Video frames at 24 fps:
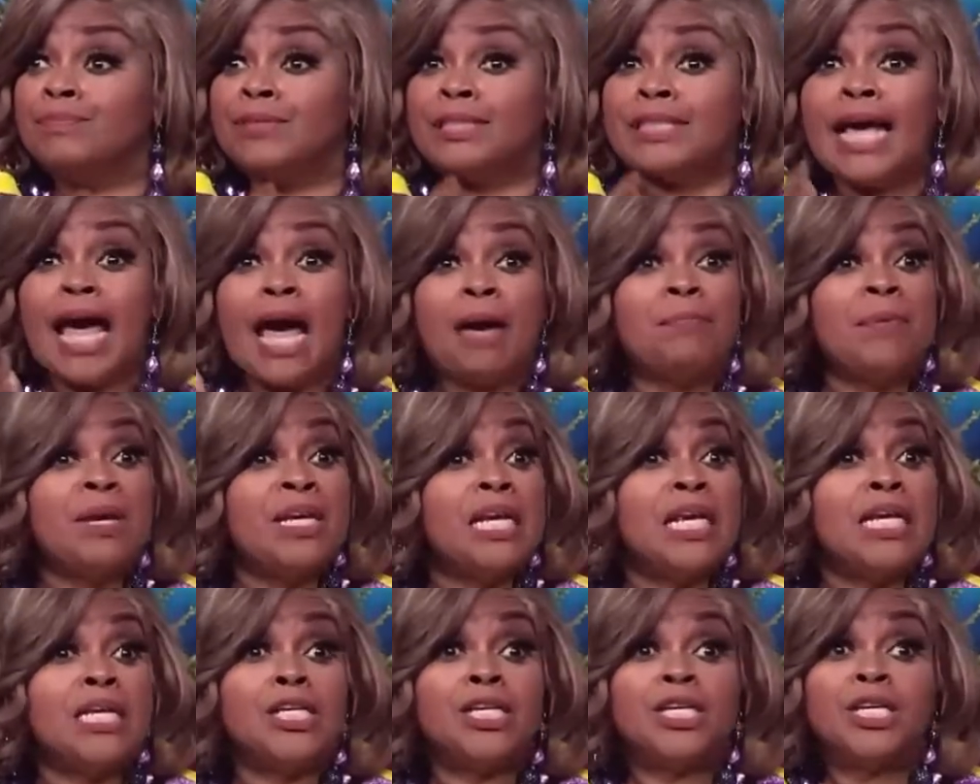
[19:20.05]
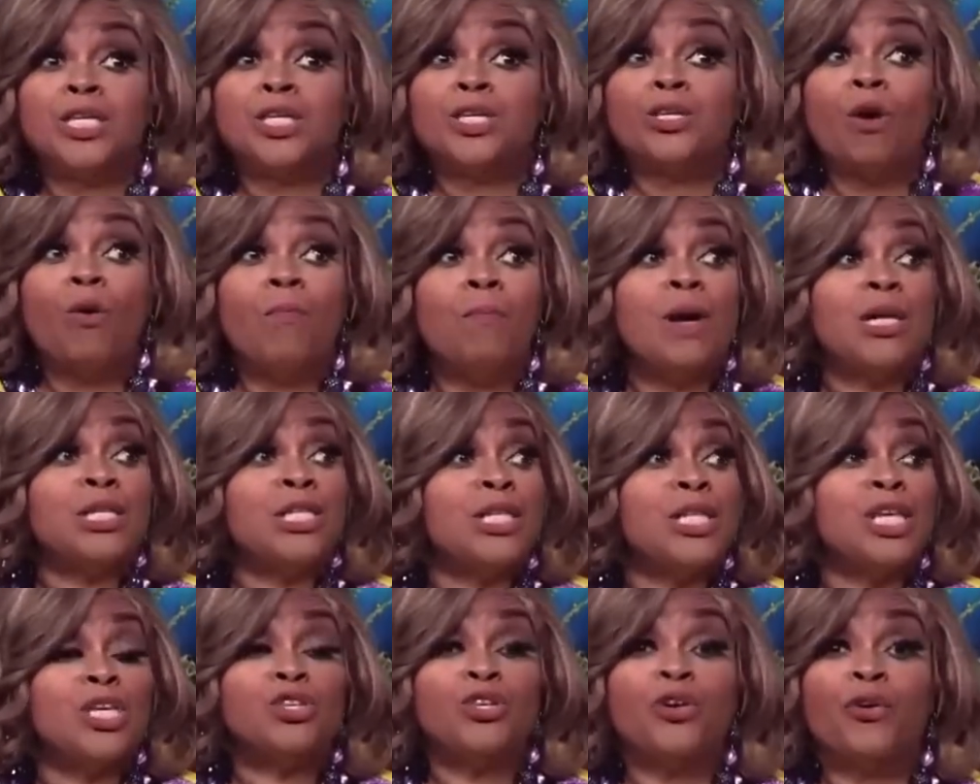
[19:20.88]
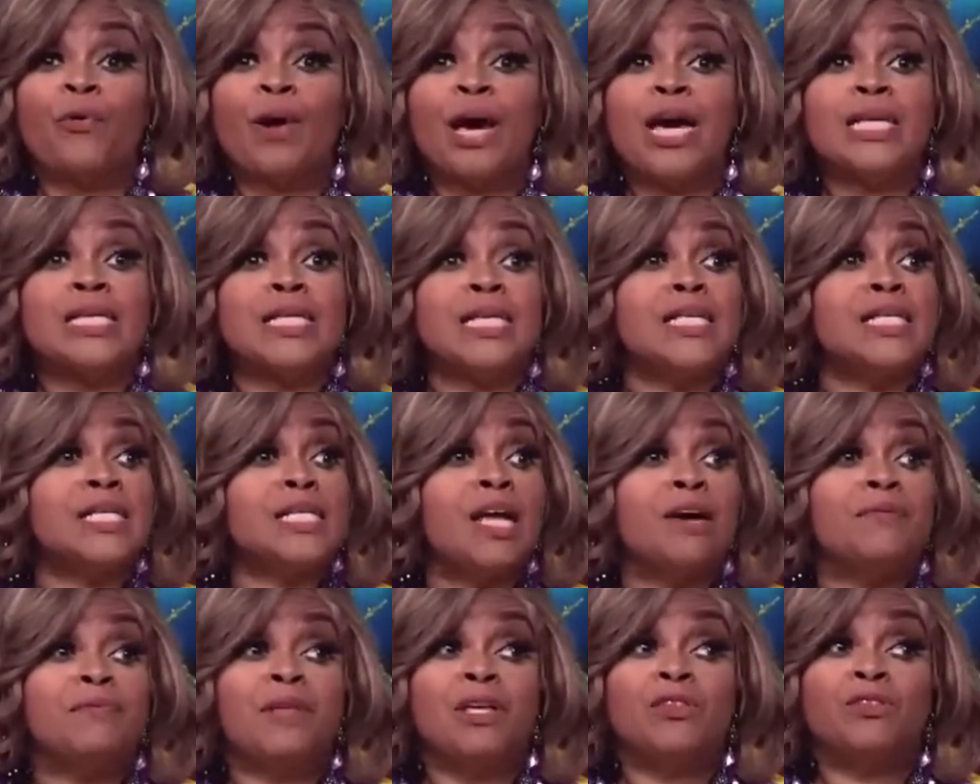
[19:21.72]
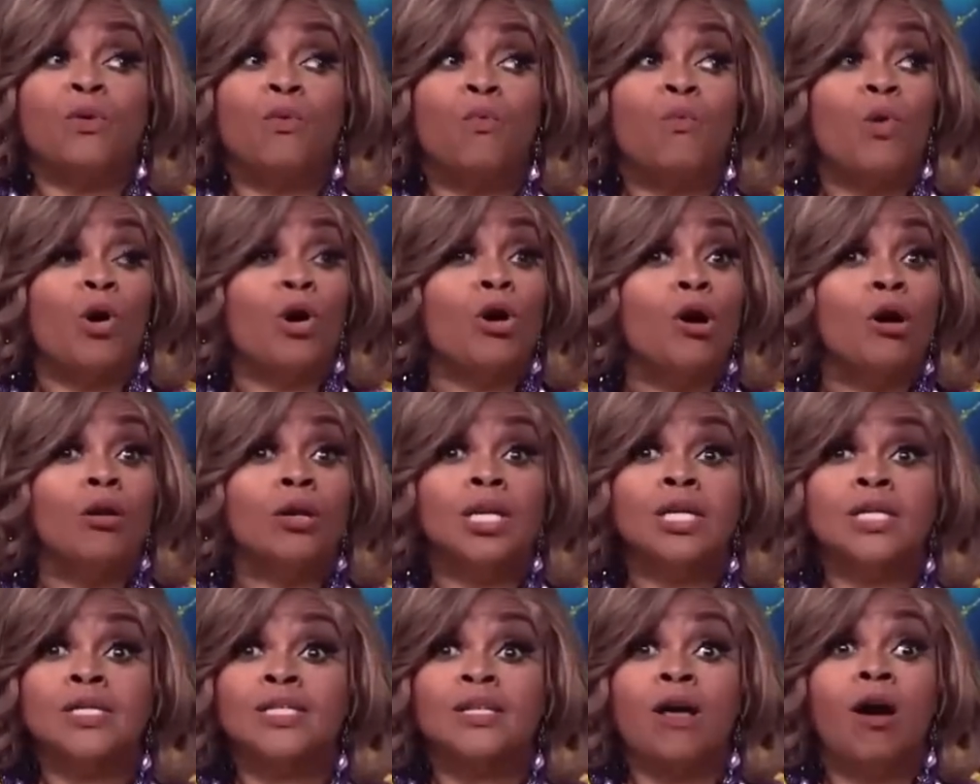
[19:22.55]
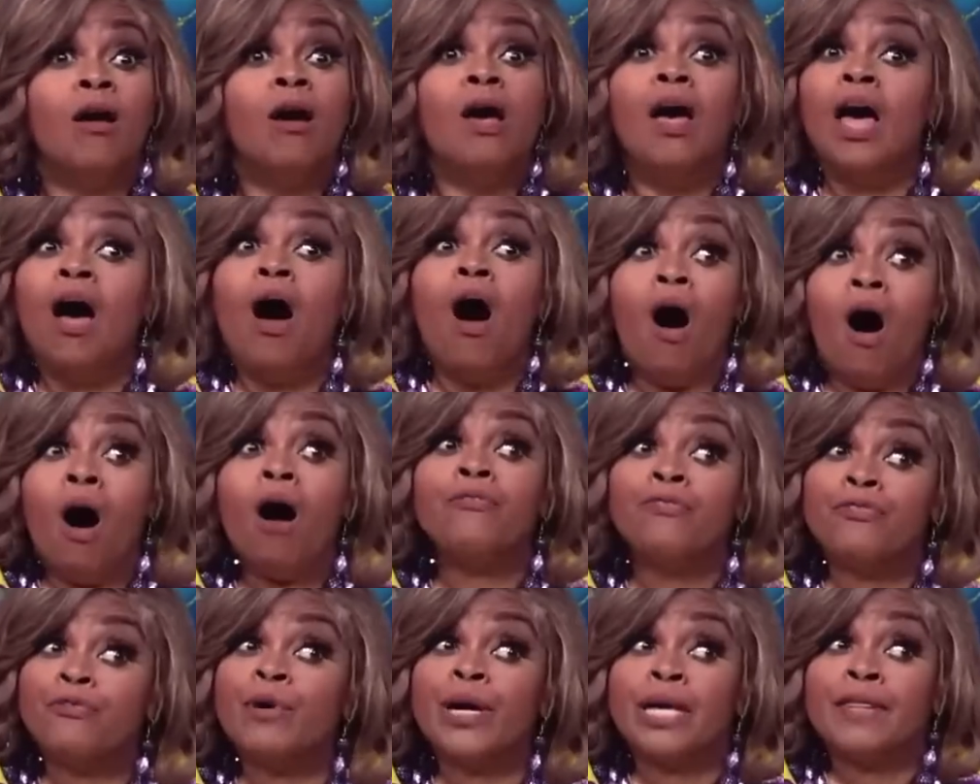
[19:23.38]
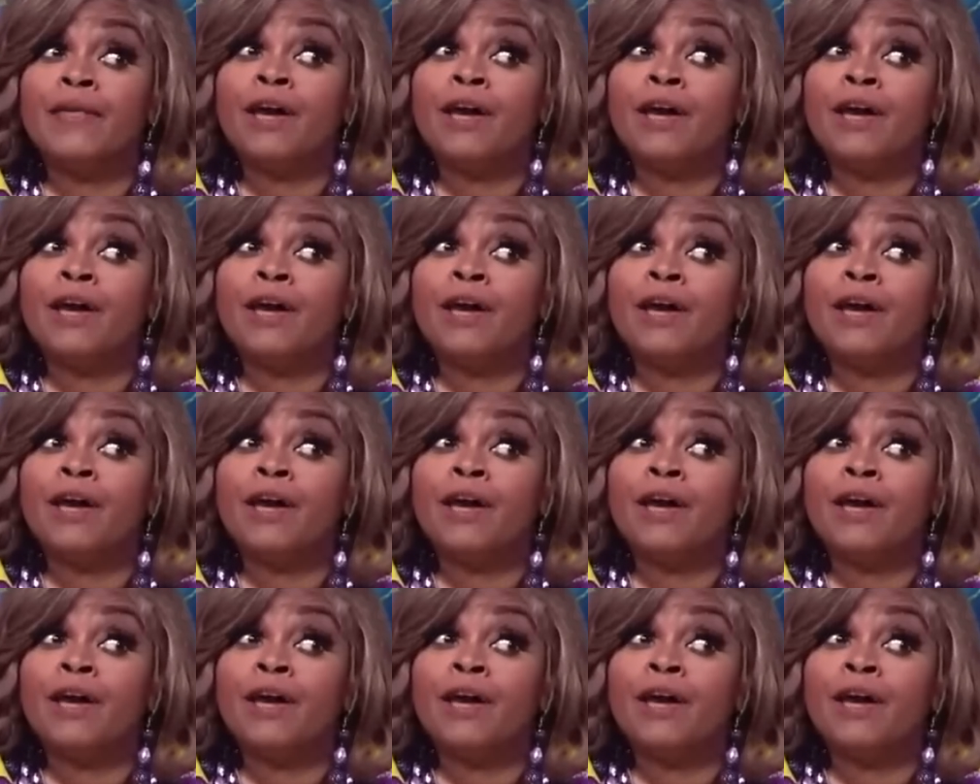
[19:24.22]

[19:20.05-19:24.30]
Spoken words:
tapping into so much of this crazy stuff that the world is offering.